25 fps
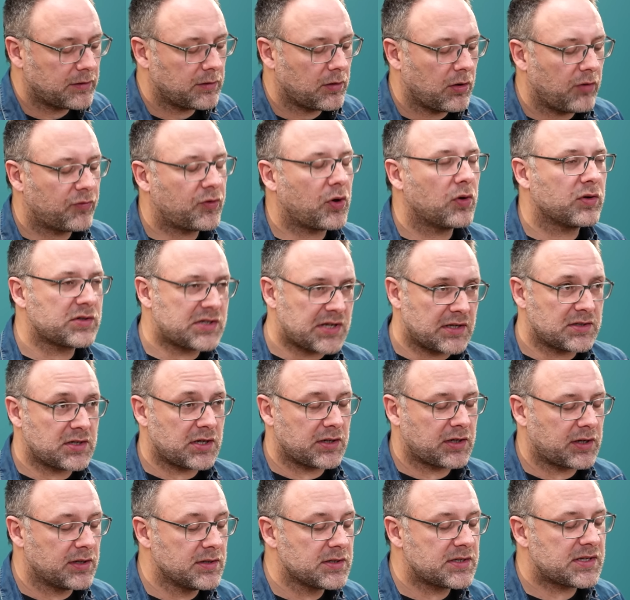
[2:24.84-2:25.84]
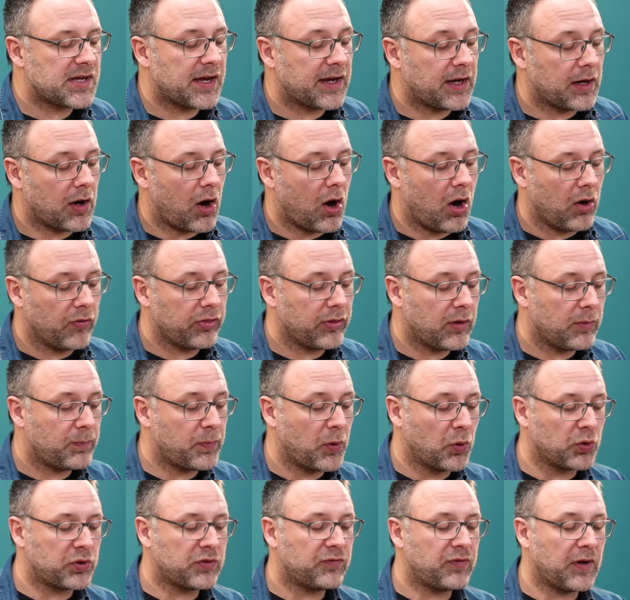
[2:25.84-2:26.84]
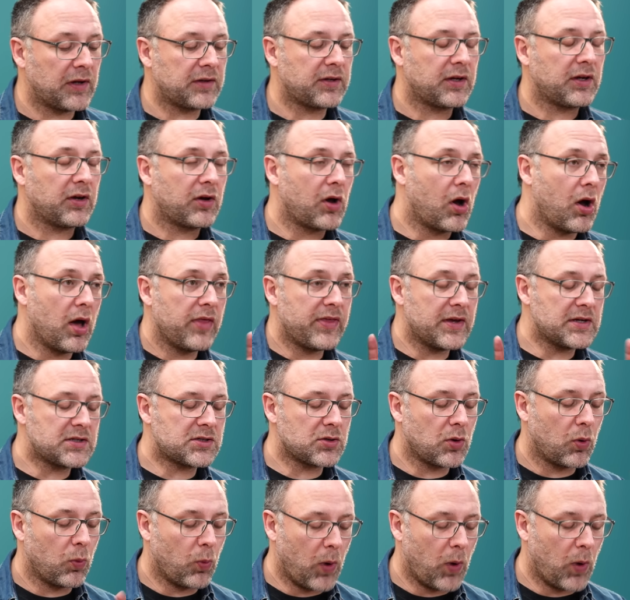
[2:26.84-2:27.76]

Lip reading: of course, as you can see on the portafilter, you've got this